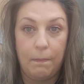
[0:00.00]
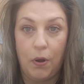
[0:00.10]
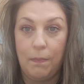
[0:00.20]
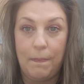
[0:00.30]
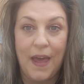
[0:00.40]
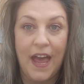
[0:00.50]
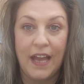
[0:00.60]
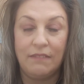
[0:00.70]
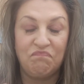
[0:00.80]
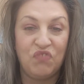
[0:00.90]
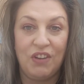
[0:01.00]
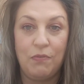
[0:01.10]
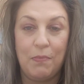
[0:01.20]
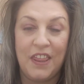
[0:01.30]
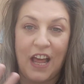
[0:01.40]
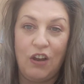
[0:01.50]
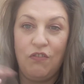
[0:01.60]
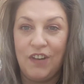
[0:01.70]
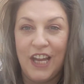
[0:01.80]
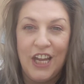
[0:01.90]
plumping, giving me that
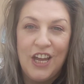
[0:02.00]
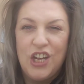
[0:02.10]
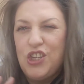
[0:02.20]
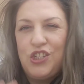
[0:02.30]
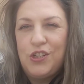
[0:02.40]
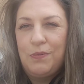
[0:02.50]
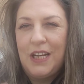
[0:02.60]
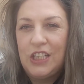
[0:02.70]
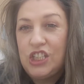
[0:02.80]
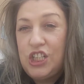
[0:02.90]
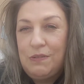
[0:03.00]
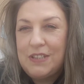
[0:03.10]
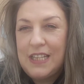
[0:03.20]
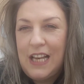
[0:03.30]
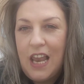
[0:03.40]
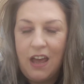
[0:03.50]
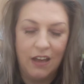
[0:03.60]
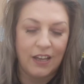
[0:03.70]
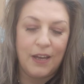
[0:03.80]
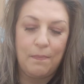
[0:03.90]
lovely dewy, juicy
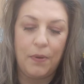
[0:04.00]
look.